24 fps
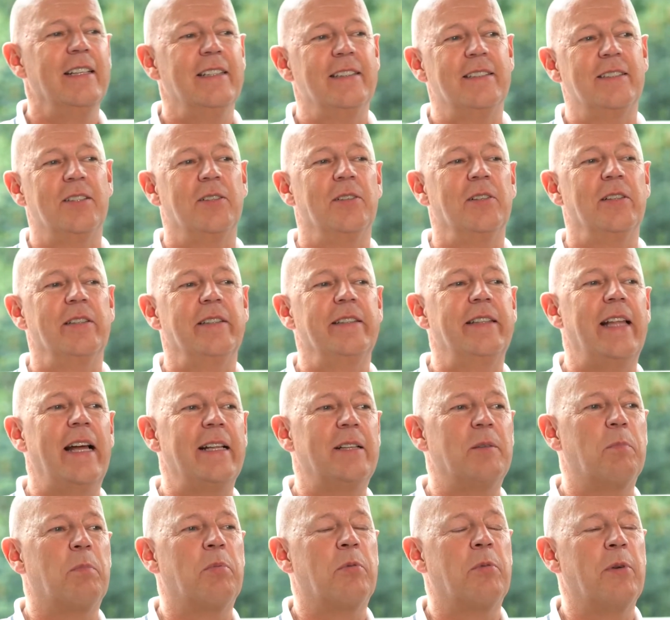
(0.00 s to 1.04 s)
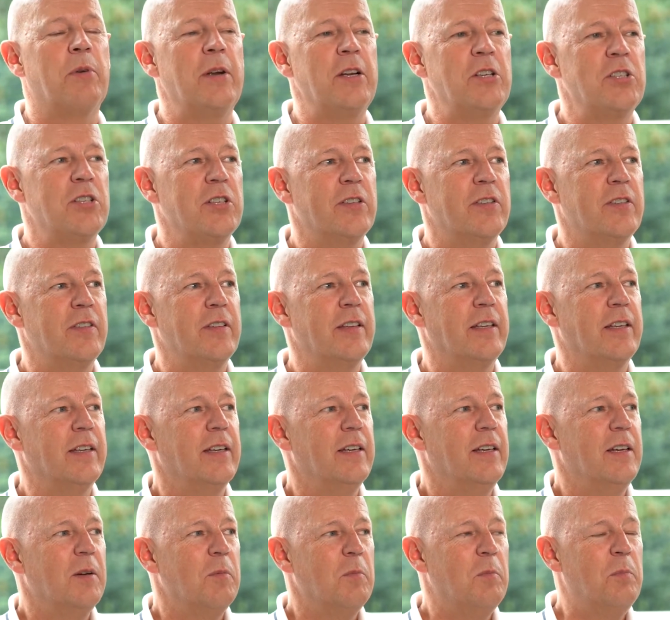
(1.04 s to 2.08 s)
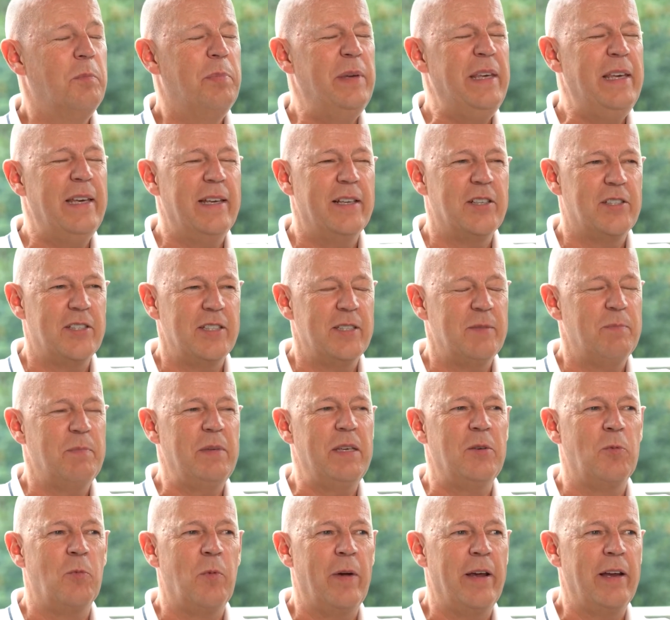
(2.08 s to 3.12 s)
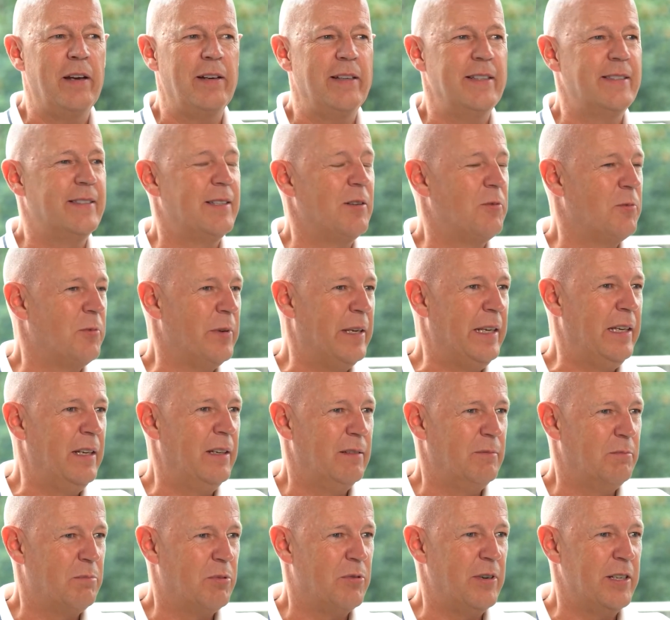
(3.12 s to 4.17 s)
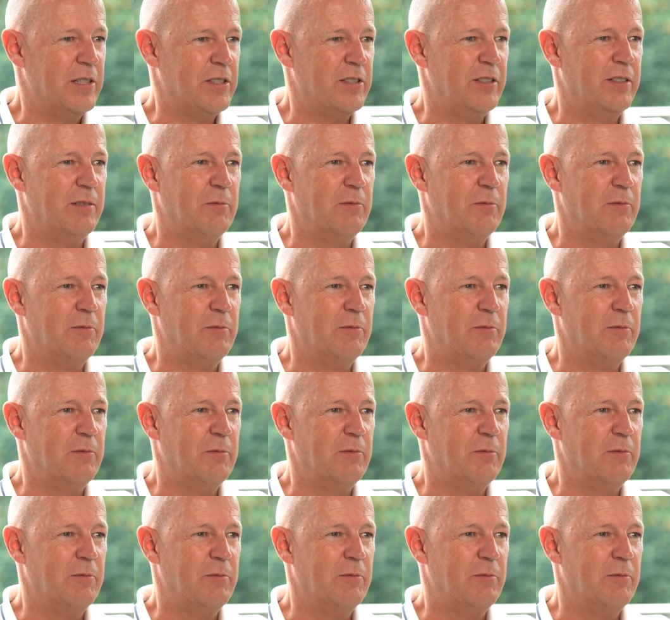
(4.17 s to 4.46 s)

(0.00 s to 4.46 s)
So that pressure thing, just be aware, is there real pressure?